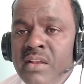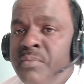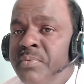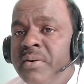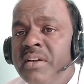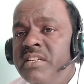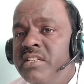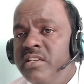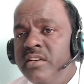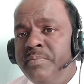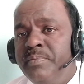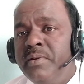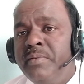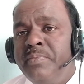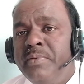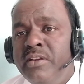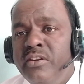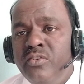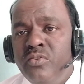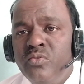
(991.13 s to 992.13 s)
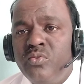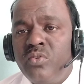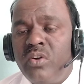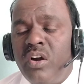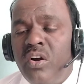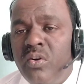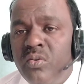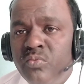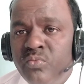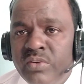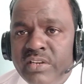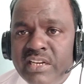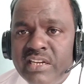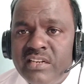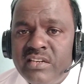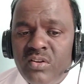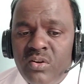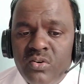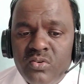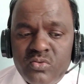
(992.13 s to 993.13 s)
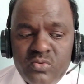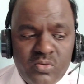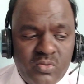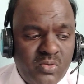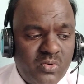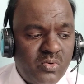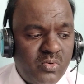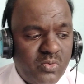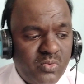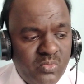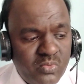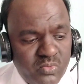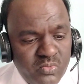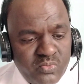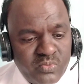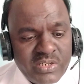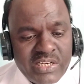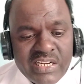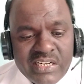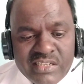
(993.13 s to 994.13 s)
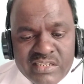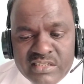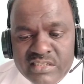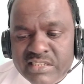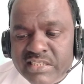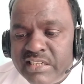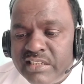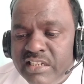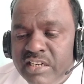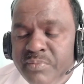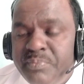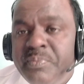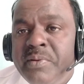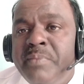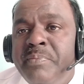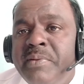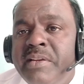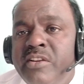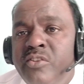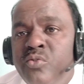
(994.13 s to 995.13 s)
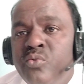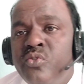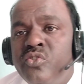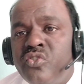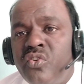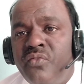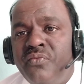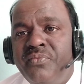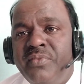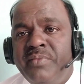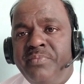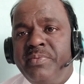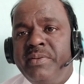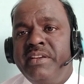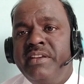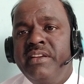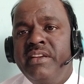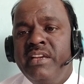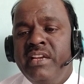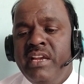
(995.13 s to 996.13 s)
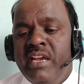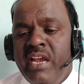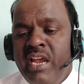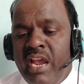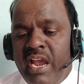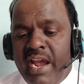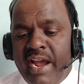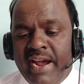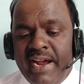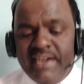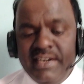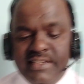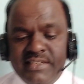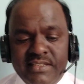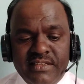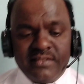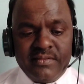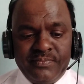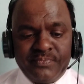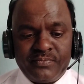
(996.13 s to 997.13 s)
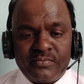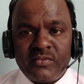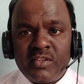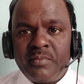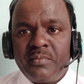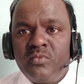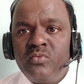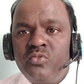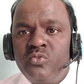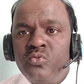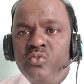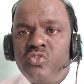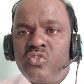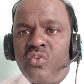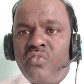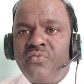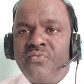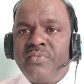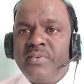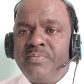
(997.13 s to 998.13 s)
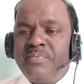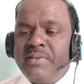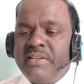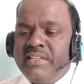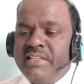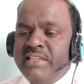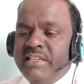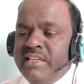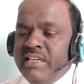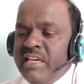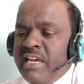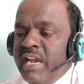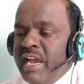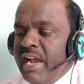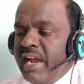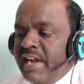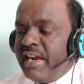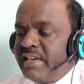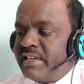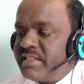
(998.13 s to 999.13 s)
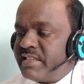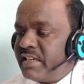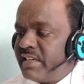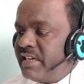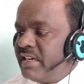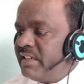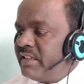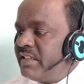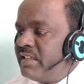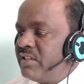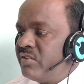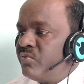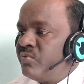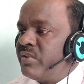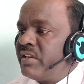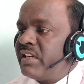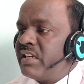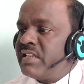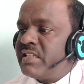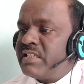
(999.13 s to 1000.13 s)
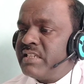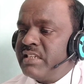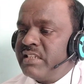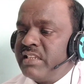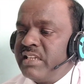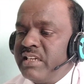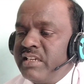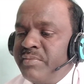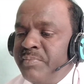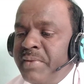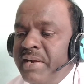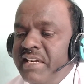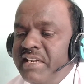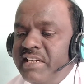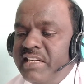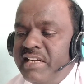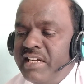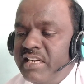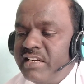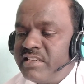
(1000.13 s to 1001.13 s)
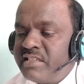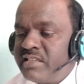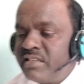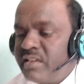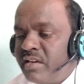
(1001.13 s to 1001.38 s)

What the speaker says: First, a PPE, we can say that PPE, use of PPE, and use of PPE. And second thing, we can say that maintenance